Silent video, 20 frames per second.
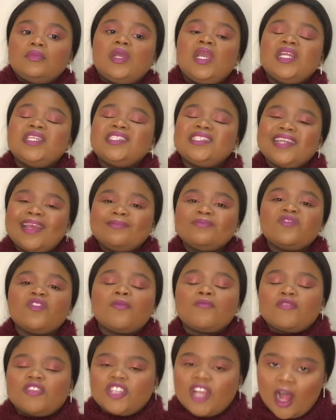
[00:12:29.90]
stems
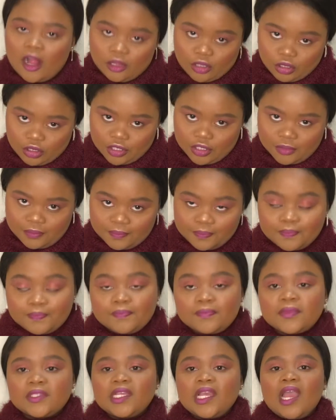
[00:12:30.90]
from your childhood.
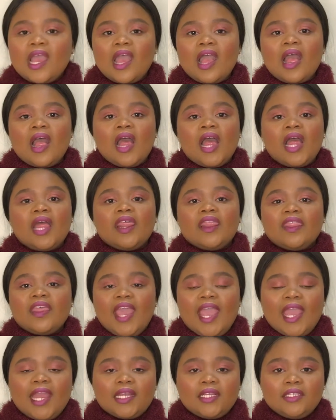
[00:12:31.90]

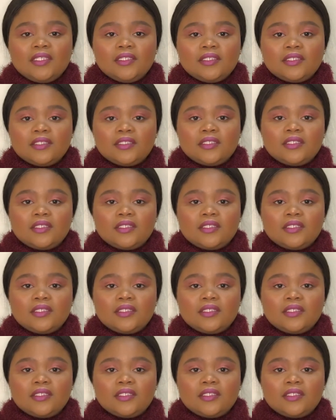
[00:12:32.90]
Then